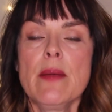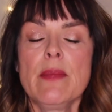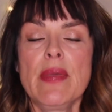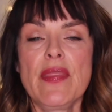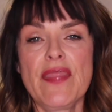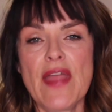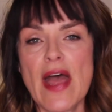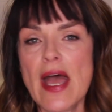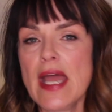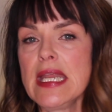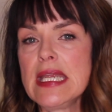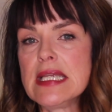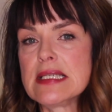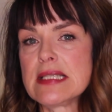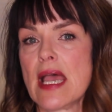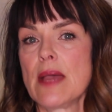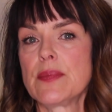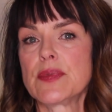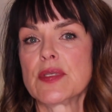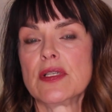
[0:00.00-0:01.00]
But that
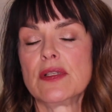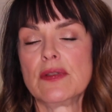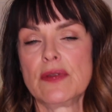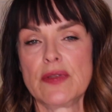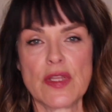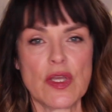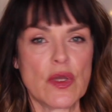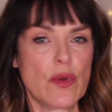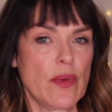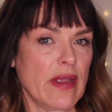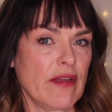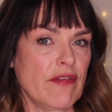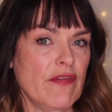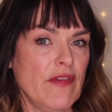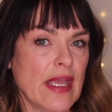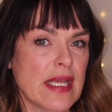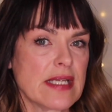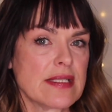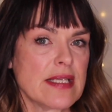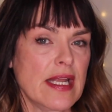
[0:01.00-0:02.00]
is absolutely the quick
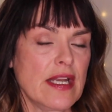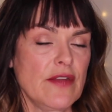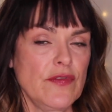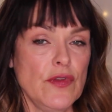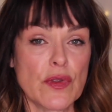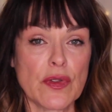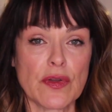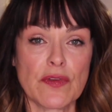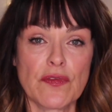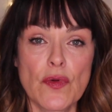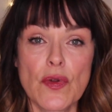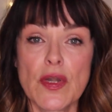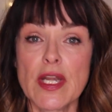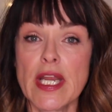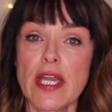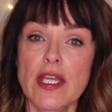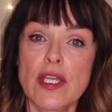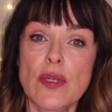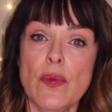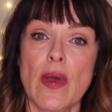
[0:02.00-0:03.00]
fix. And if you can afford
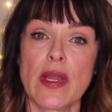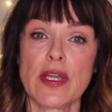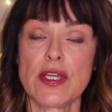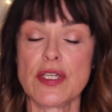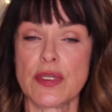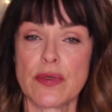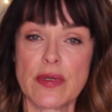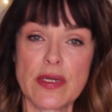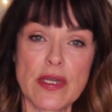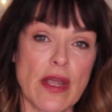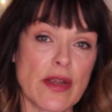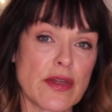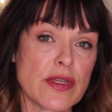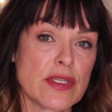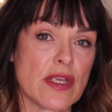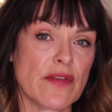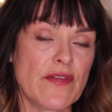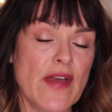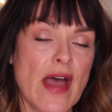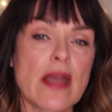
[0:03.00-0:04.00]
it and you want to do it, knock
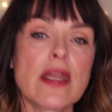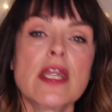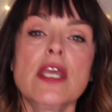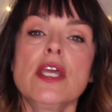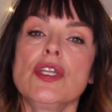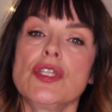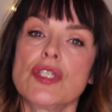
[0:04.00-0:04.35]
yourself out.